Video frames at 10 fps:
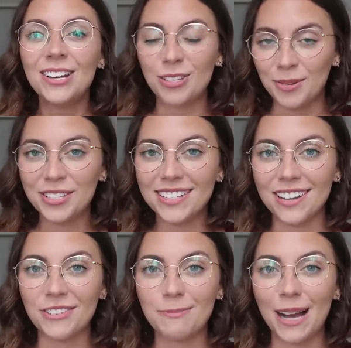so much of the
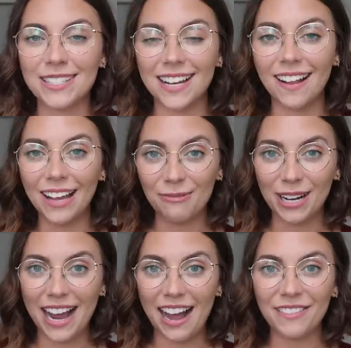stuff is pastel and what
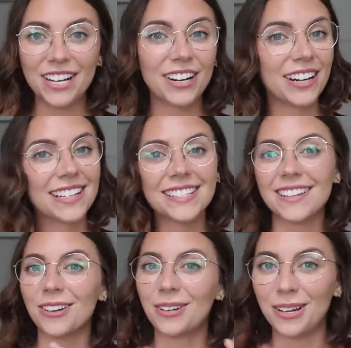I have here is
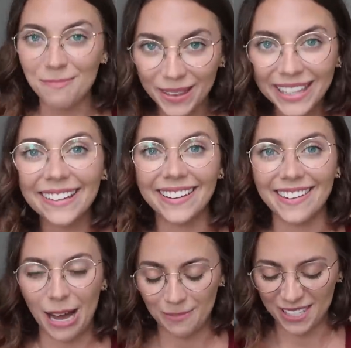completely
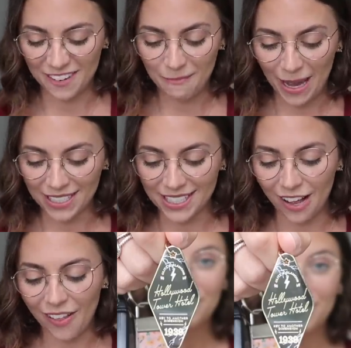the opposite of
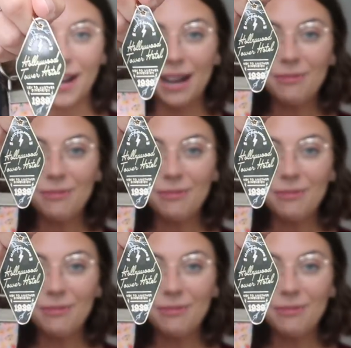pastel. But I